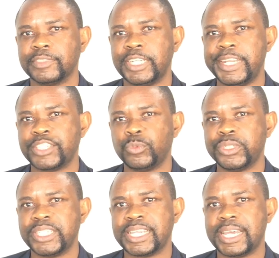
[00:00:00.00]
Next one
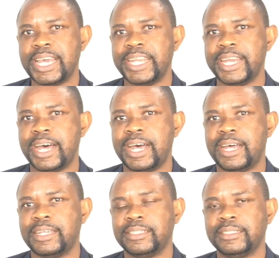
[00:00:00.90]
is canard.
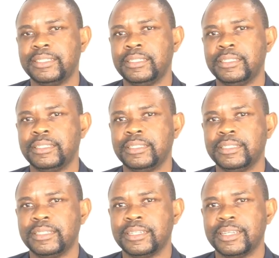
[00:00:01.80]

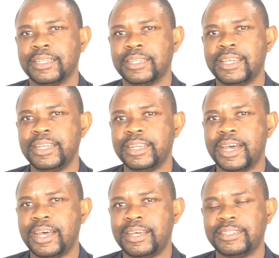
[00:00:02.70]

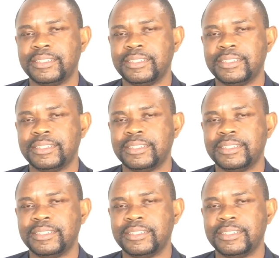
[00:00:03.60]
Canard.